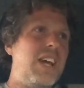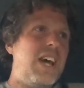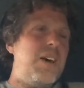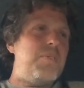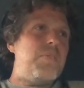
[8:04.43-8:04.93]

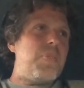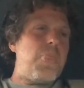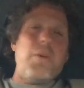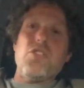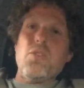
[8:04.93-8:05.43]

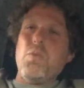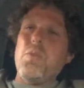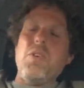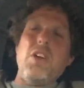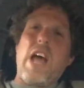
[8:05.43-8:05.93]

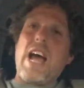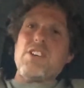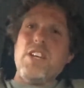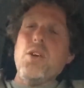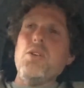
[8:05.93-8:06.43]

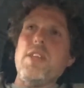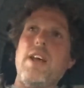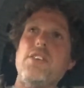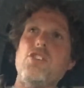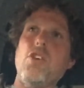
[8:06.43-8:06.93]
actually losing
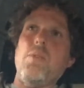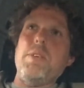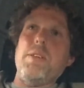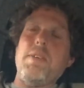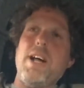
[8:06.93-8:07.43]
out on the job
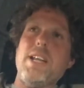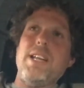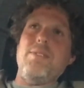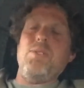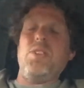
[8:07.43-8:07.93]
and the
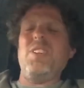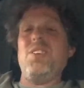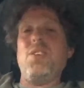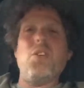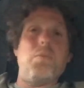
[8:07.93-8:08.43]
money,
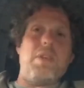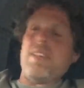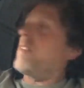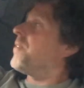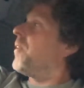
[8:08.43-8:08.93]
not
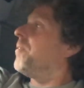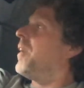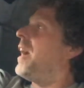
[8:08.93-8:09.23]
massive problem.